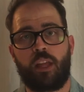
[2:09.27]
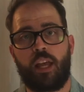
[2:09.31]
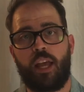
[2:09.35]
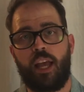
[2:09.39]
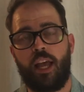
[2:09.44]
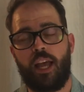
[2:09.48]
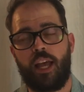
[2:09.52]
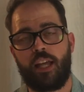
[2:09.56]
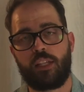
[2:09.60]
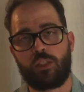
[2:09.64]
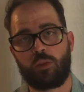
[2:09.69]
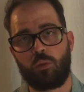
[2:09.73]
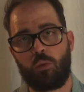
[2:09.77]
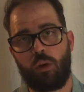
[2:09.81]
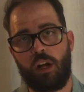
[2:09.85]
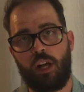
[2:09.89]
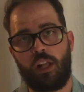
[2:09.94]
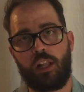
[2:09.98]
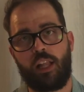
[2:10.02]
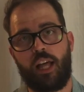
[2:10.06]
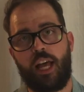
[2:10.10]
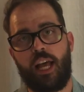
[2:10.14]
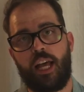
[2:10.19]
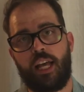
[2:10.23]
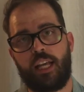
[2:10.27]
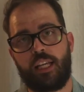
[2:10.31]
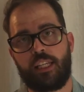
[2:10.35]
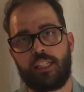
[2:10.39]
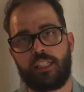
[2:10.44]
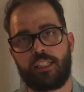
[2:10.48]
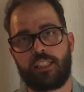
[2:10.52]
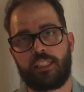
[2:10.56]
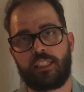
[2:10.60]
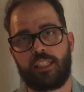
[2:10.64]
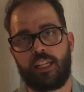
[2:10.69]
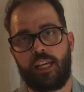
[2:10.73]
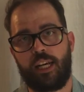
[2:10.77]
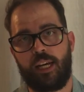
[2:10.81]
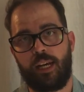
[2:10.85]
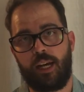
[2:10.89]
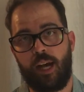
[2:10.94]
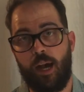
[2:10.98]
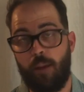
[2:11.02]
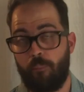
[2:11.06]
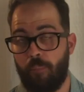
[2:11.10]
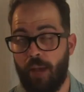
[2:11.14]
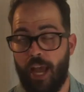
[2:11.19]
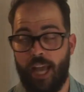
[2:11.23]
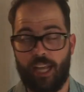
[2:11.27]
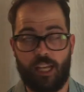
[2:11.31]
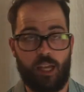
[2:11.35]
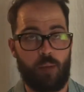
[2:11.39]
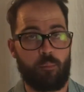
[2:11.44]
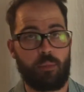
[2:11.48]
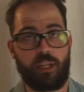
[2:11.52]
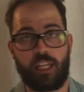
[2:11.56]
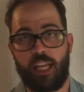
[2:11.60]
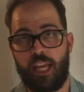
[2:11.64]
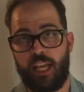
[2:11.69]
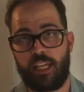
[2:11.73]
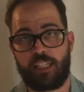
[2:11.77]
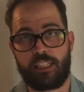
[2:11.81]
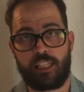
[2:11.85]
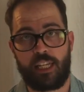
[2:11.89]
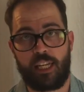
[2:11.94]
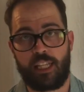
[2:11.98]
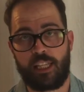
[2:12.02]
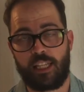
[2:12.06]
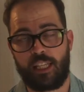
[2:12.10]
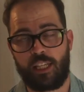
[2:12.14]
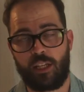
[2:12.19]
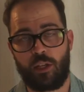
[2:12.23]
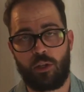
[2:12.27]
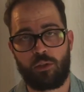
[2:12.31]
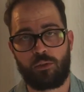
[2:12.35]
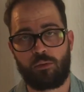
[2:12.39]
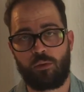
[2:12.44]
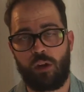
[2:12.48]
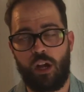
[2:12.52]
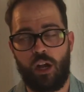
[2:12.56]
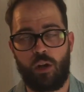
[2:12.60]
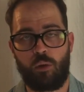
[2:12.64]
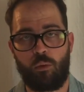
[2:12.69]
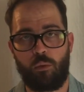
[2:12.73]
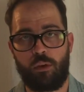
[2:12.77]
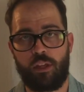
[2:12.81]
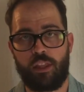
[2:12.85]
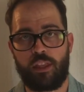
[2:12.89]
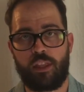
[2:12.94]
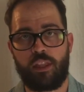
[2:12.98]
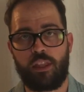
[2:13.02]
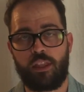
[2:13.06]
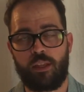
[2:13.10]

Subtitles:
as well as a backup in case anything goes wrong with